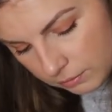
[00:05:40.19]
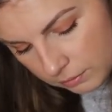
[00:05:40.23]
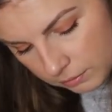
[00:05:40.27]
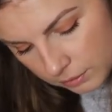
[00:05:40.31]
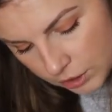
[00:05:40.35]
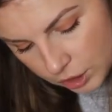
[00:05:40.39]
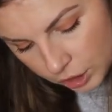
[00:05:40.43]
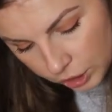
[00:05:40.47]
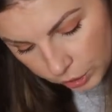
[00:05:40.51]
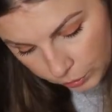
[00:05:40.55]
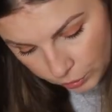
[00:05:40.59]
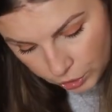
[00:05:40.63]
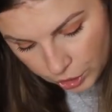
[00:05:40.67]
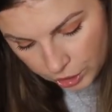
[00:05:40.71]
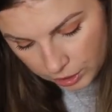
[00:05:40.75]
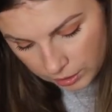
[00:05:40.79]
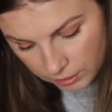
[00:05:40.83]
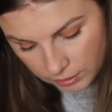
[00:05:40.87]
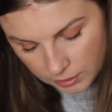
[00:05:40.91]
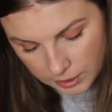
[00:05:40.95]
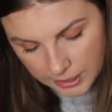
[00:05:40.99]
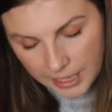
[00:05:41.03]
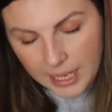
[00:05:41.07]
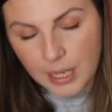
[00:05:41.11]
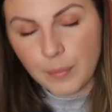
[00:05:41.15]

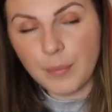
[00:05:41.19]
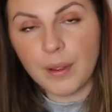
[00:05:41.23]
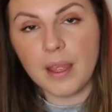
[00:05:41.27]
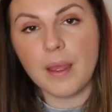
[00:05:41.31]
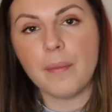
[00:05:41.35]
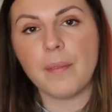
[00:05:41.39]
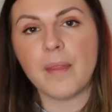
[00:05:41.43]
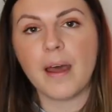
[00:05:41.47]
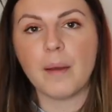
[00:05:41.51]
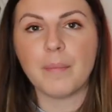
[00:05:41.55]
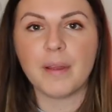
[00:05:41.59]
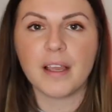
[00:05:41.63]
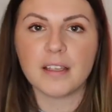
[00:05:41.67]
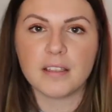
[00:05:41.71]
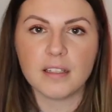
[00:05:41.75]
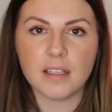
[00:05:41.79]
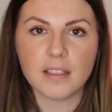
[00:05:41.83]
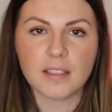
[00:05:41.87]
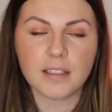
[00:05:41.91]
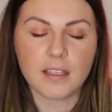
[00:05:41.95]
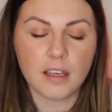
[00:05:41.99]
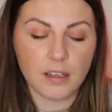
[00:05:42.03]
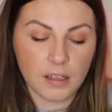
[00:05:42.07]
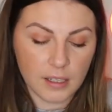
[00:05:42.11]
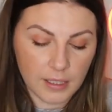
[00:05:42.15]
solution to keep it in there because
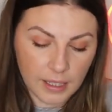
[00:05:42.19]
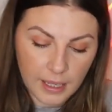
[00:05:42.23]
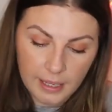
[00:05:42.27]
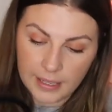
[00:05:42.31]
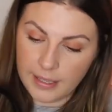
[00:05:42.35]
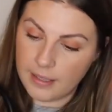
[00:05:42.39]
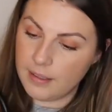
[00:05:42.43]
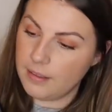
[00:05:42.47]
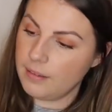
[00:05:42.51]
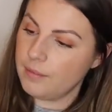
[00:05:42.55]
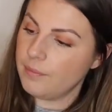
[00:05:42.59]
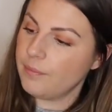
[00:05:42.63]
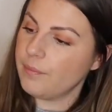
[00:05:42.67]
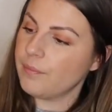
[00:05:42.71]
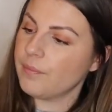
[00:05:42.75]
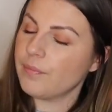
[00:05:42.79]
it's gonna, like,